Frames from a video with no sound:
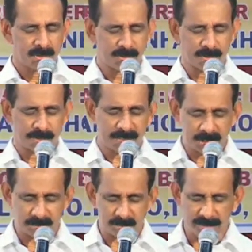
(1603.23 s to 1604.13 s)
Your
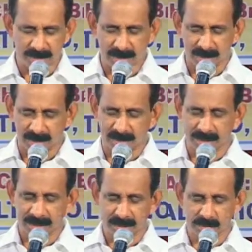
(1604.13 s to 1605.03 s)
prayers will be heard,
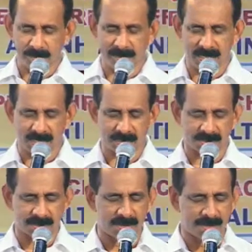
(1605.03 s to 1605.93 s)
it will be
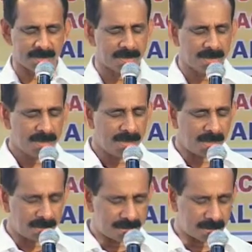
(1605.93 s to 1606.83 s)
answered,
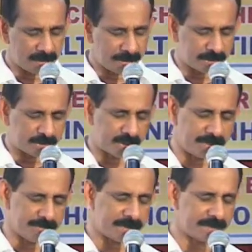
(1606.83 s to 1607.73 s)
and they will be
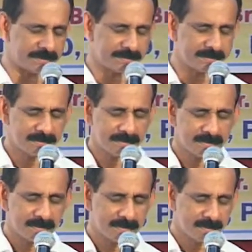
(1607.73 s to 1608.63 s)
saved.
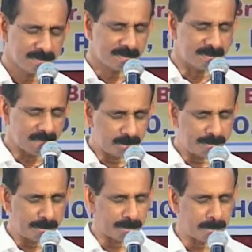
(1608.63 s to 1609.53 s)
That will
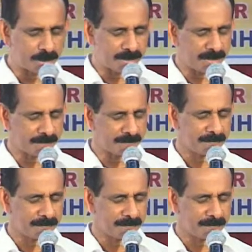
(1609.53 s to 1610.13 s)
be your blessing.